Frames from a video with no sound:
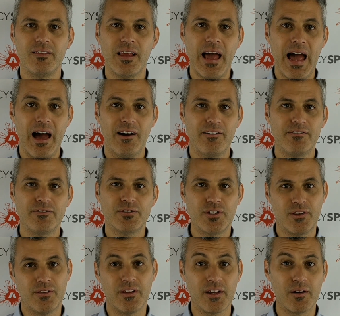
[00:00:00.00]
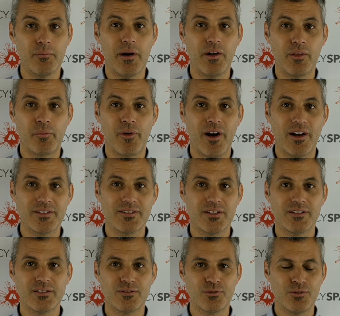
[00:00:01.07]
have to think about the
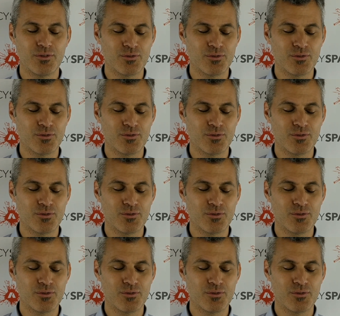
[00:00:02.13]
process through the